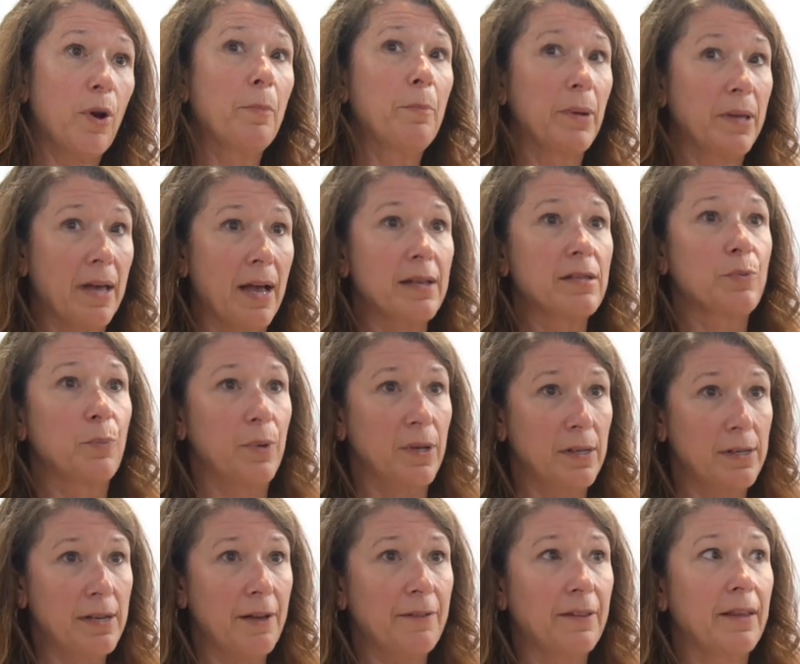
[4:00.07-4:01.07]
point. But yes, we
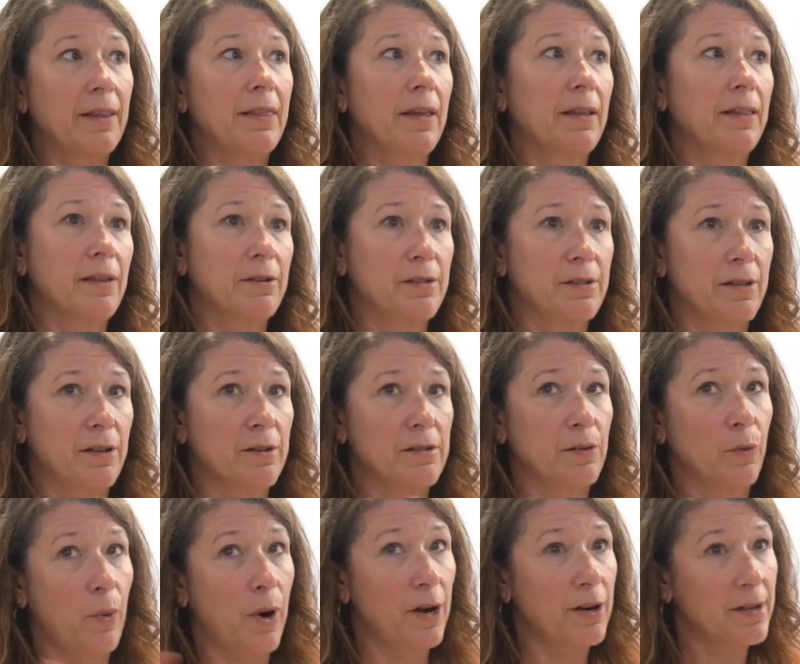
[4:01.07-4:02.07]
definitely think there's
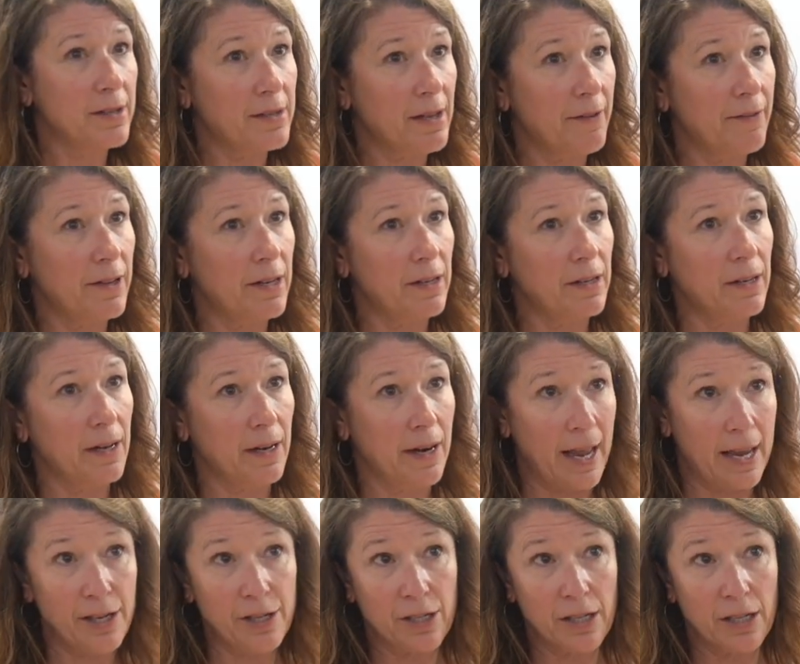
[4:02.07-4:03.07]
awareness of it in
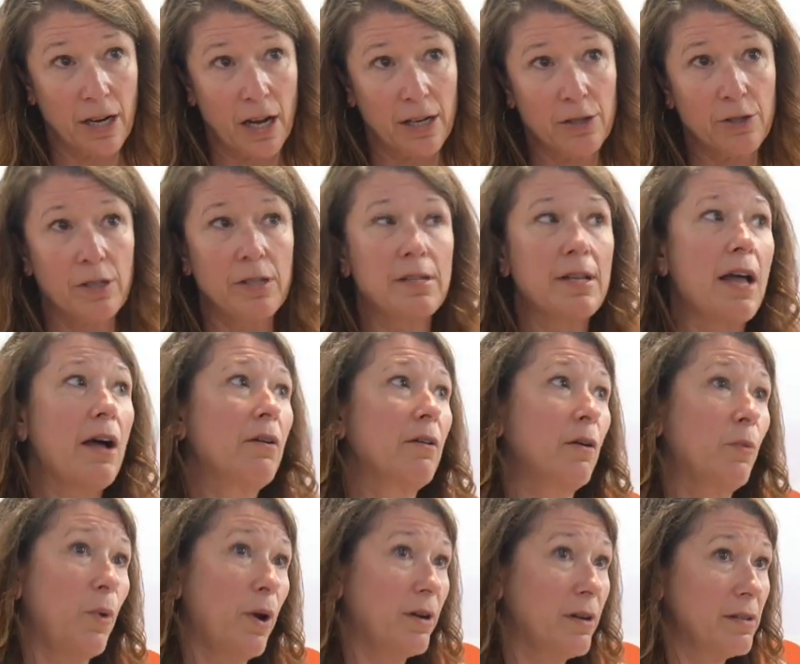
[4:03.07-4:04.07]
Asian countries now and
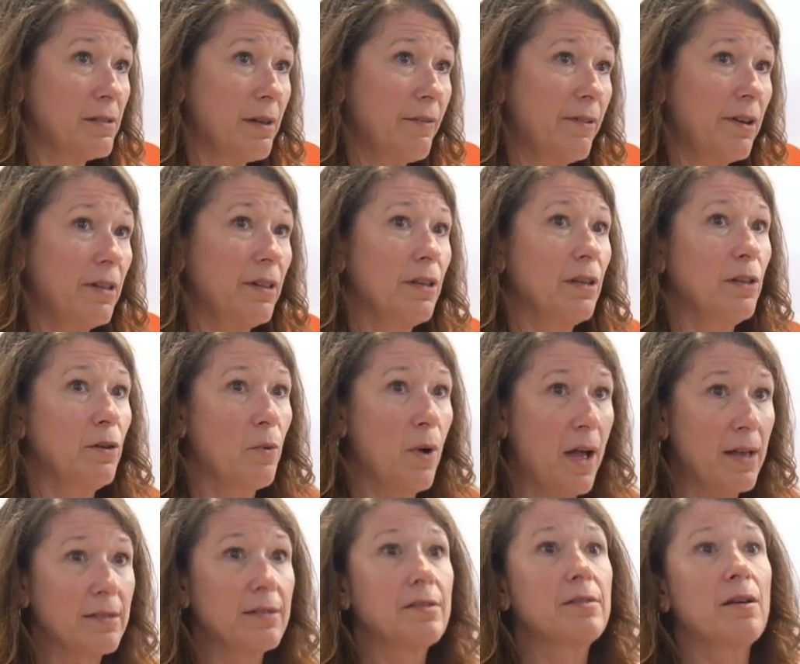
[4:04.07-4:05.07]
awareness of it in the
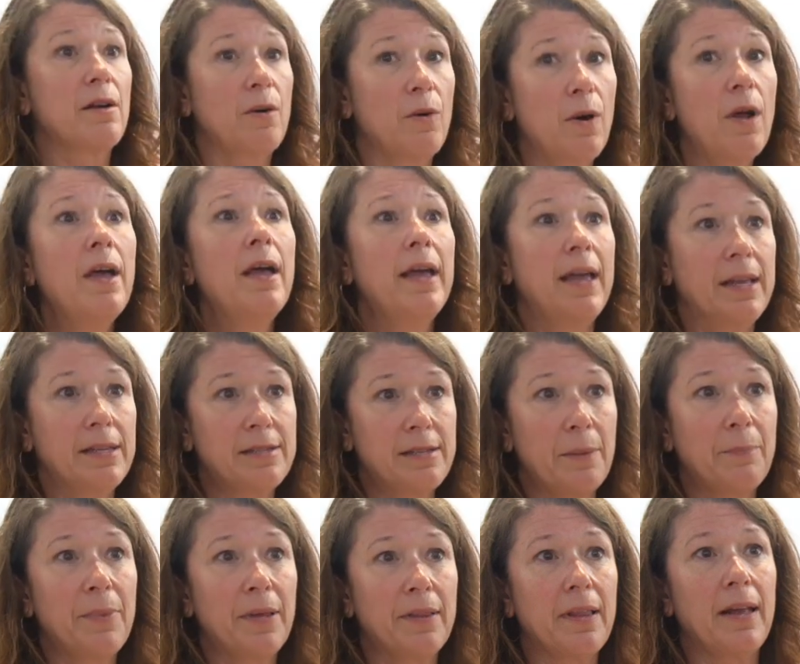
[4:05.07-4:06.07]
US. So it's
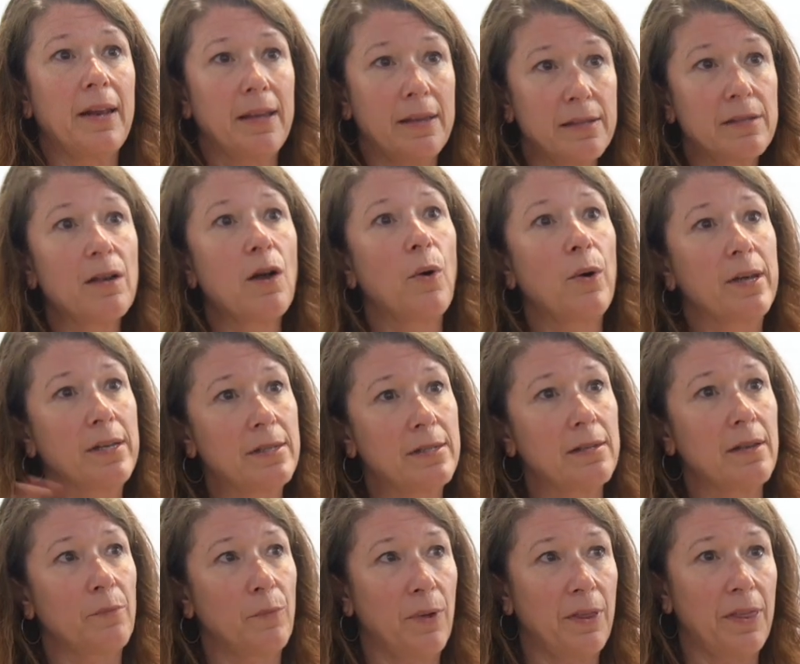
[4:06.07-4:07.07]
something that is going
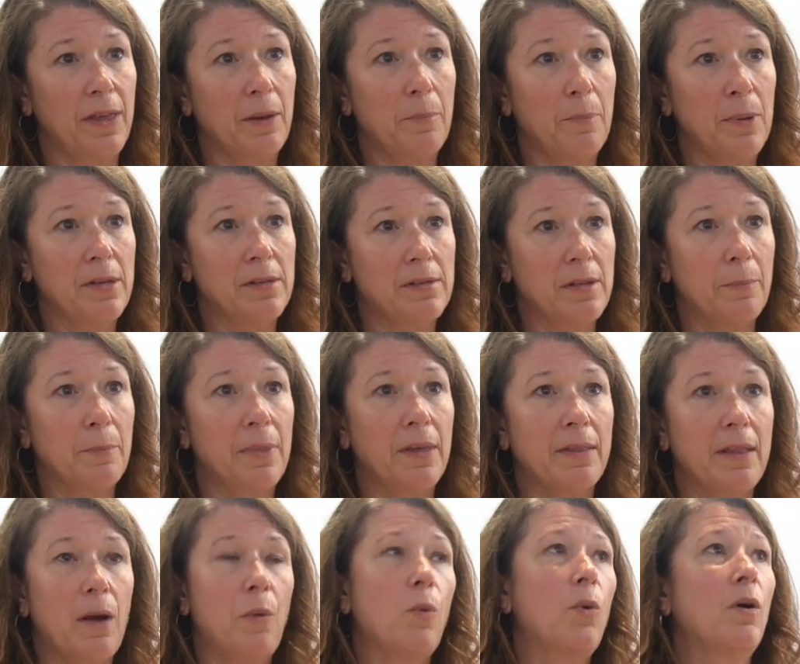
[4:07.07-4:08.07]
to, we think, be something
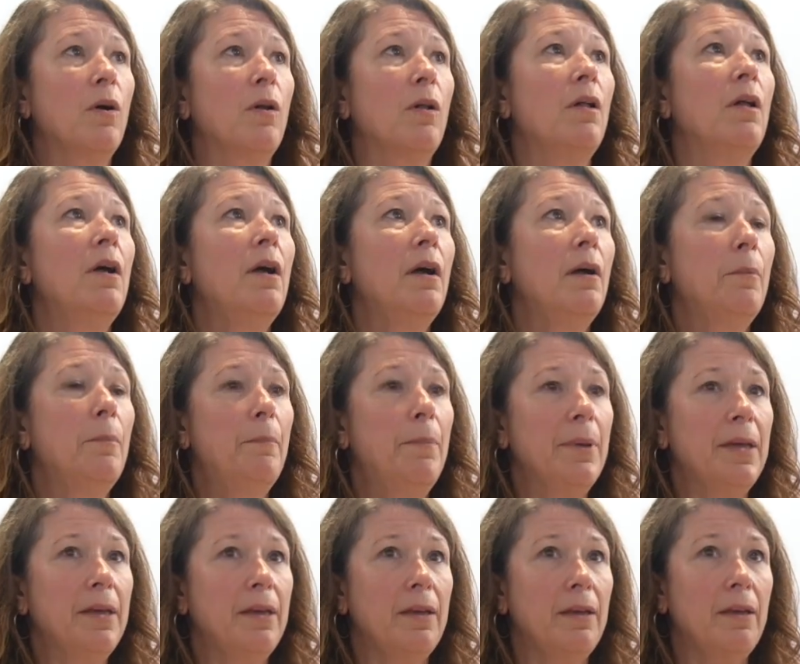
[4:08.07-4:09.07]
that will
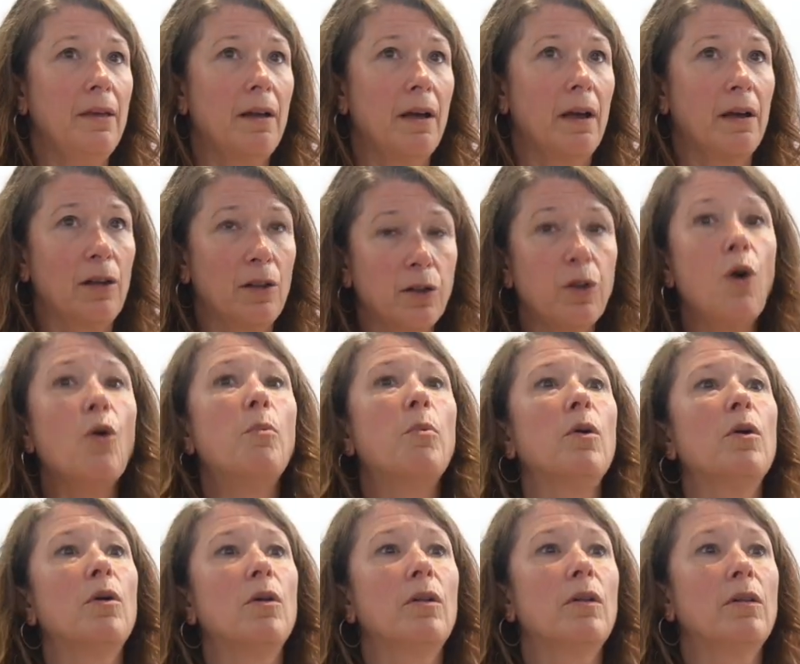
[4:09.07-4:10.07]
be a
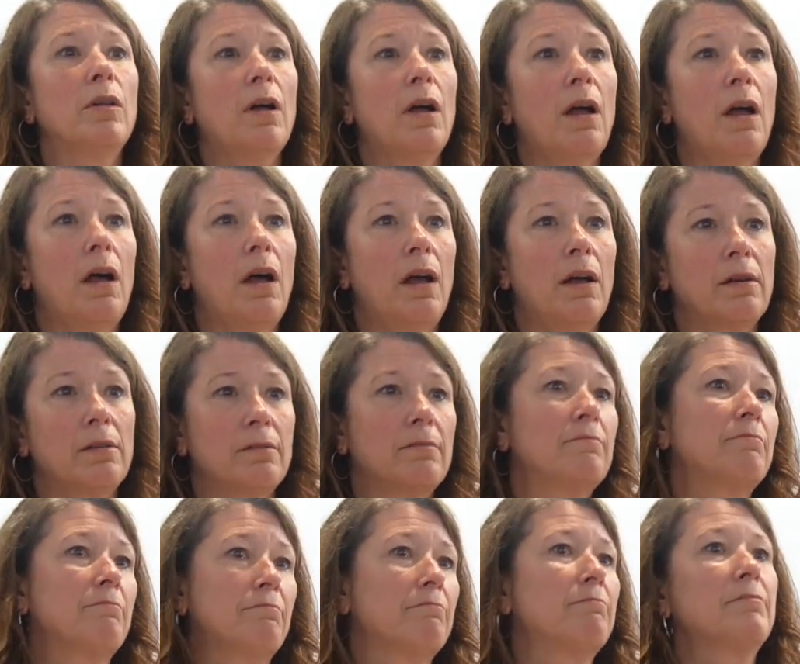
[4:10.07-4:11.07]
global
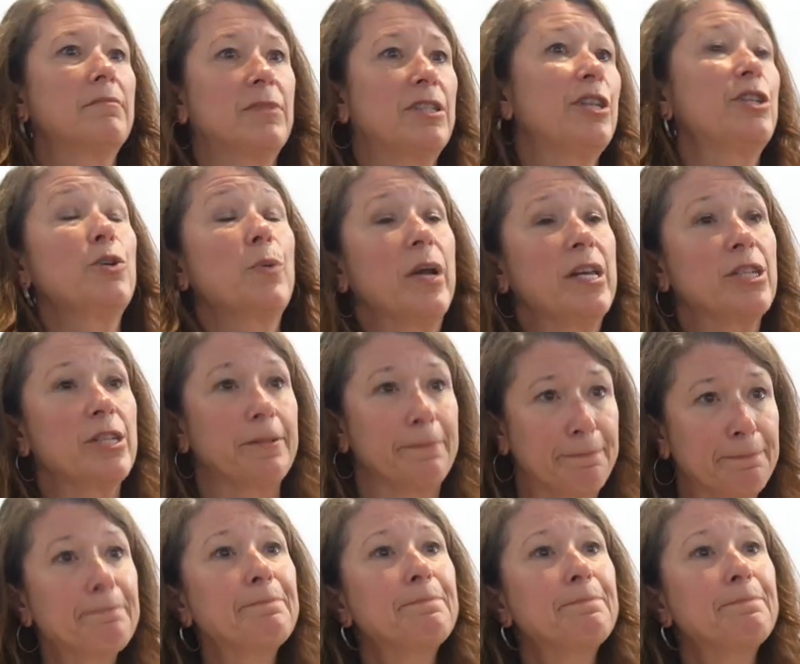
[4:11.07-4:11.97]
situation.